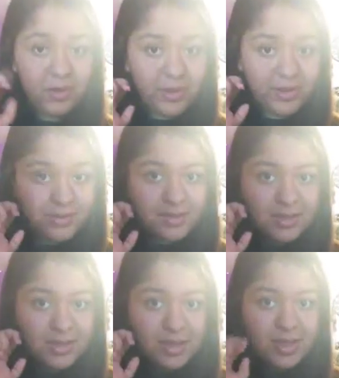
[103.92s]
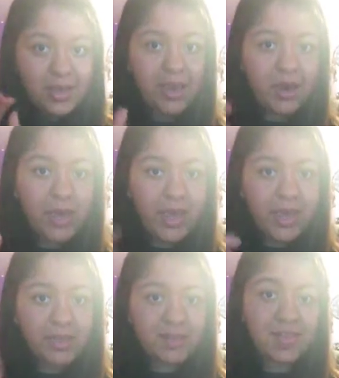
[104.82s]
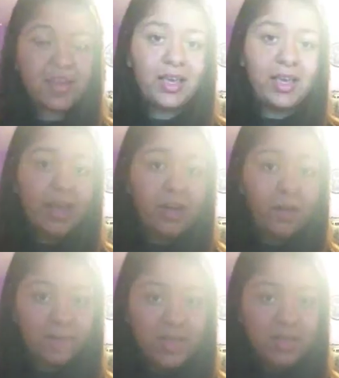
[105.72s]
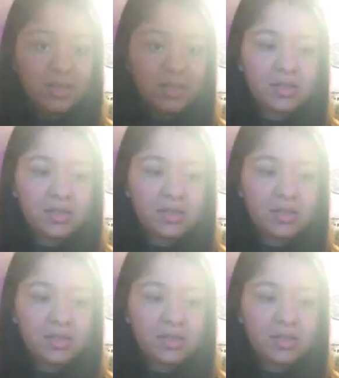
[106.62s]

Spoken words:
no ears, he had no hands, he had no feet.